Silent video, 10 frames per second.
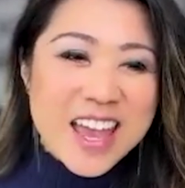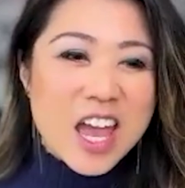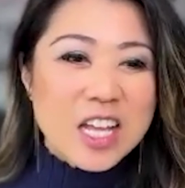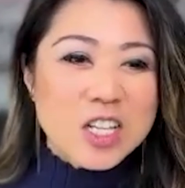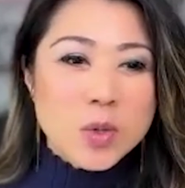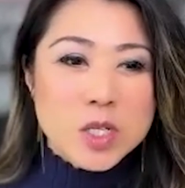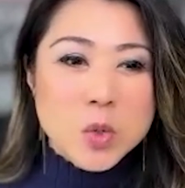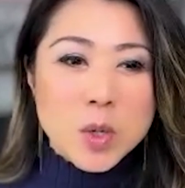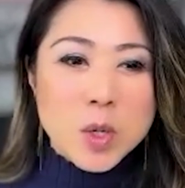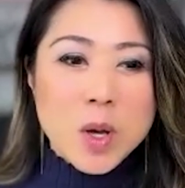And
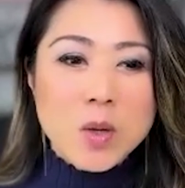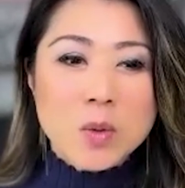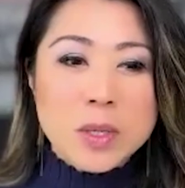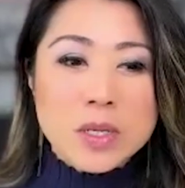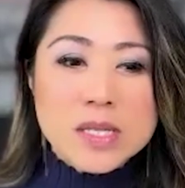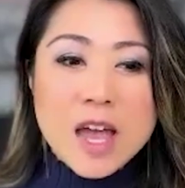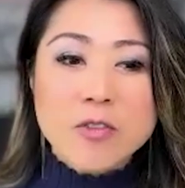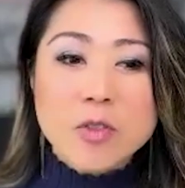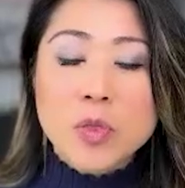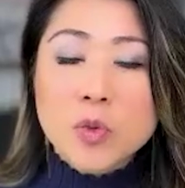2021, we used to have
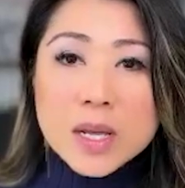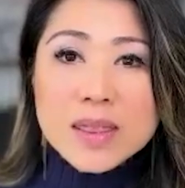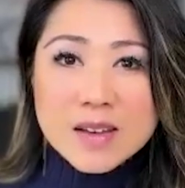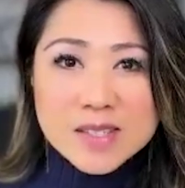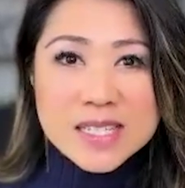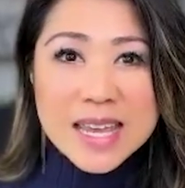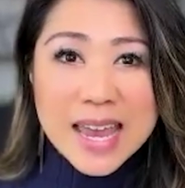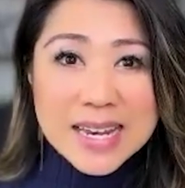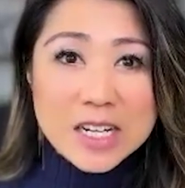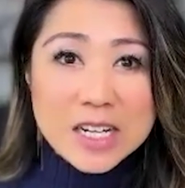
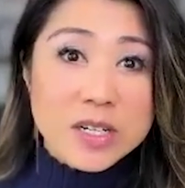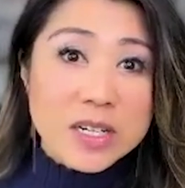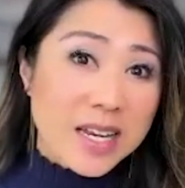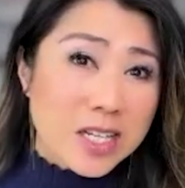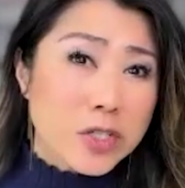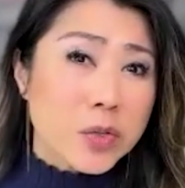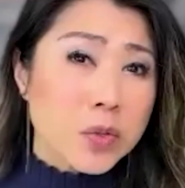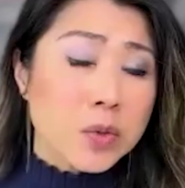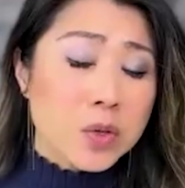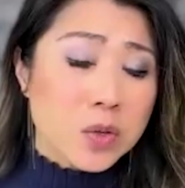
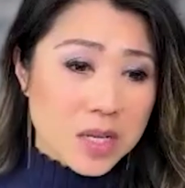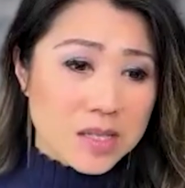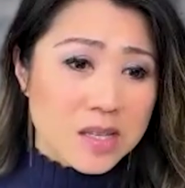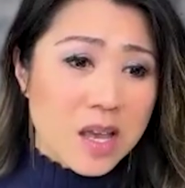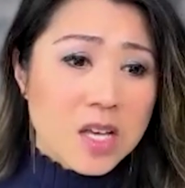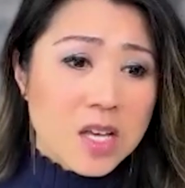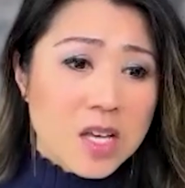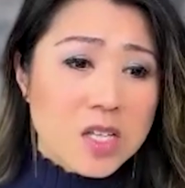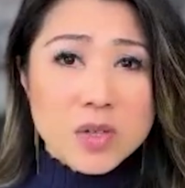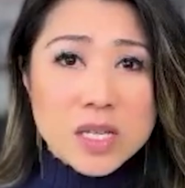3,892 units. So
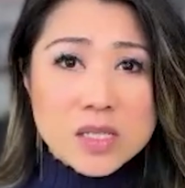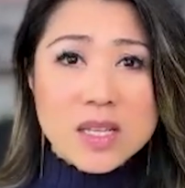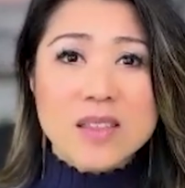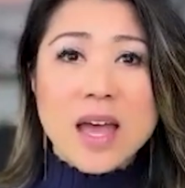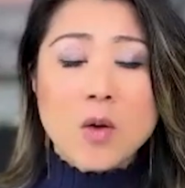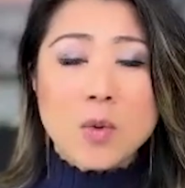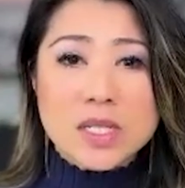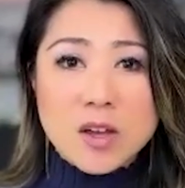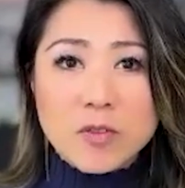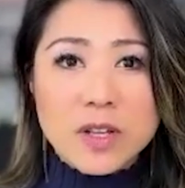as you can see that we
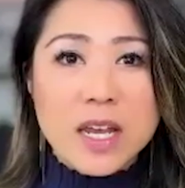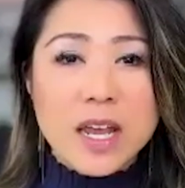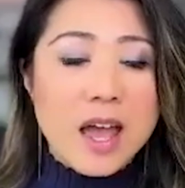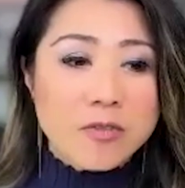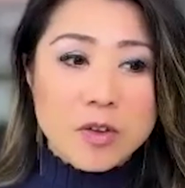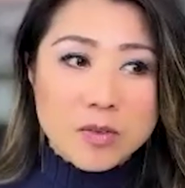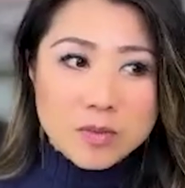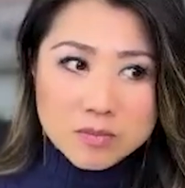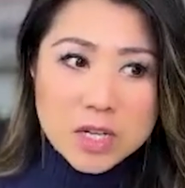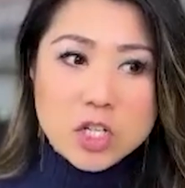definitely have
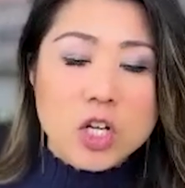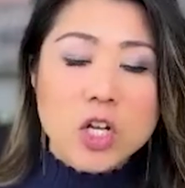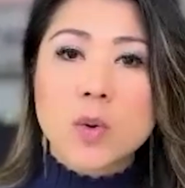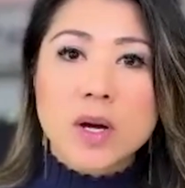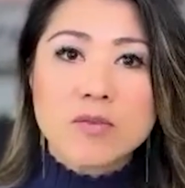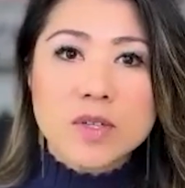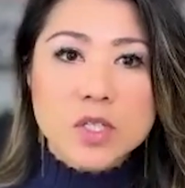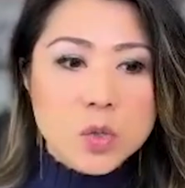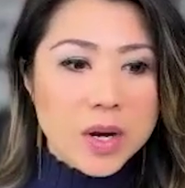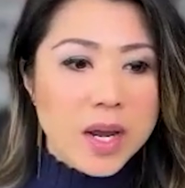much lower
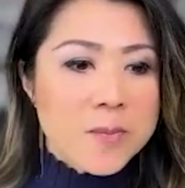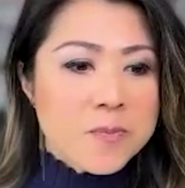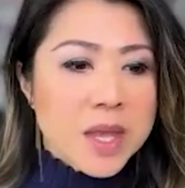inventory.